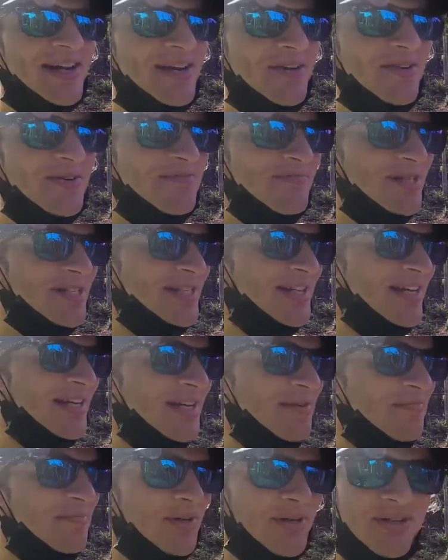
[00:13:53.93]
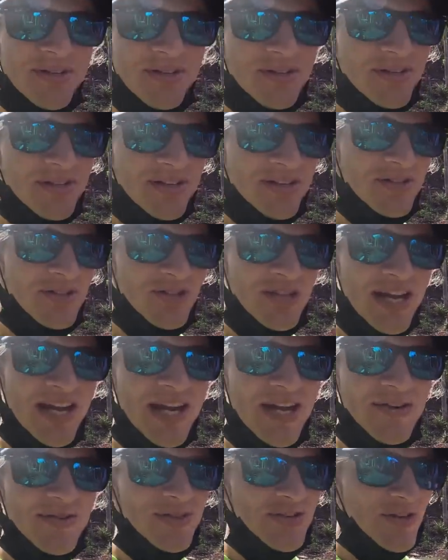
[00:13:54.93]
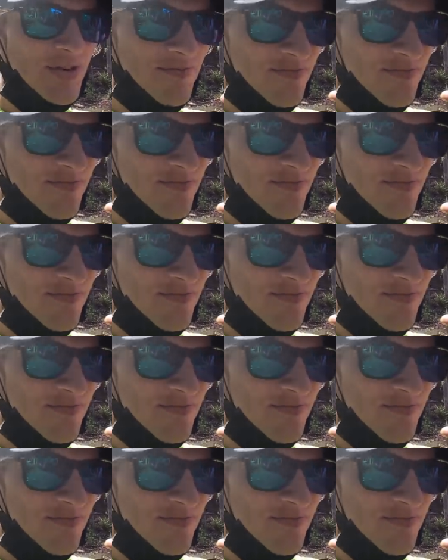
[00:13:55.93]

that I know in Bisaya, but you can just hear it's